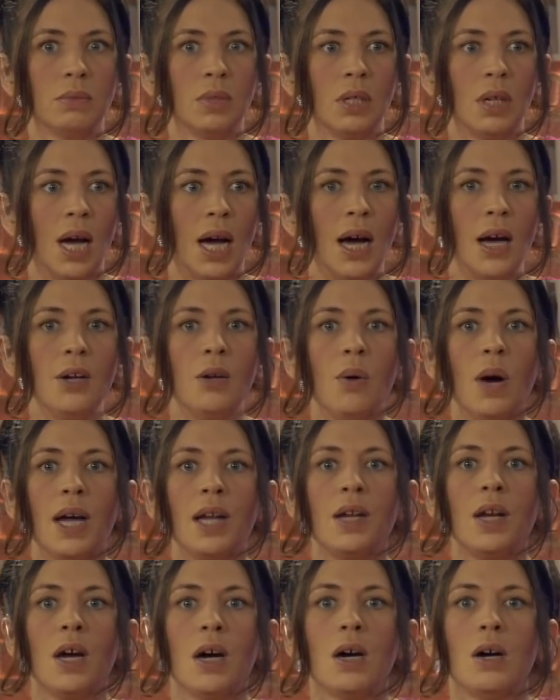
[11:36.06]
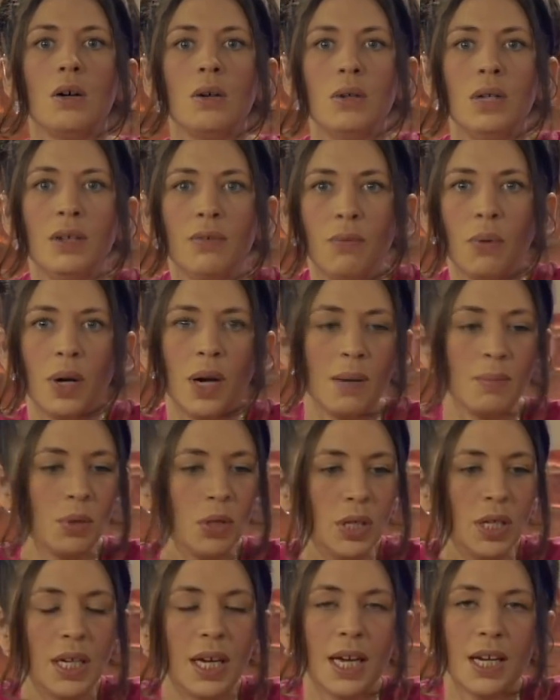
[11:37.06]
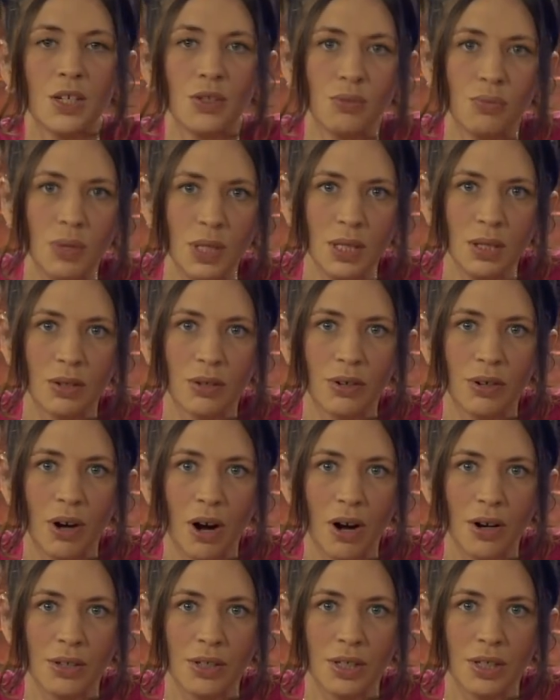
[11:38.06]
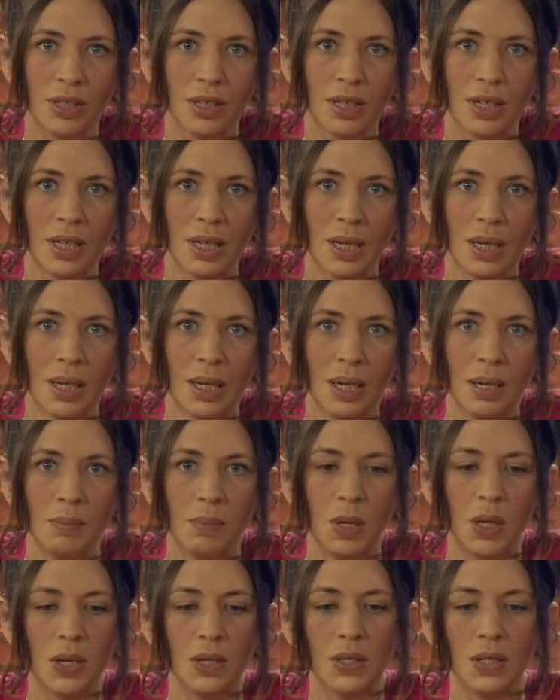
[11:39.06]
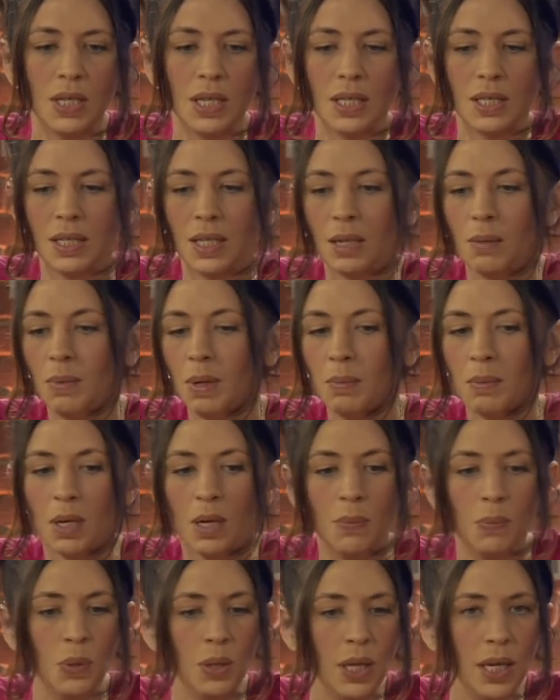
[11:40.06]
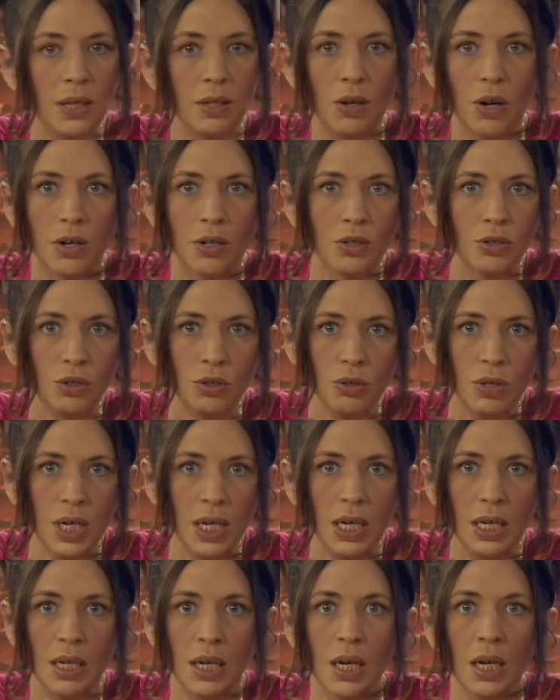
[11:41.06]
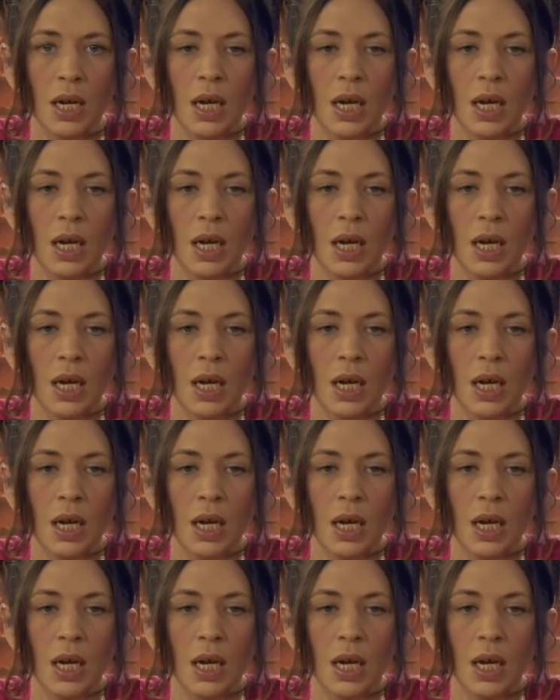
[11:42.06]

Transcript: how do I know if what I'm looking at is real or not? Because things can be manipulated on a screen.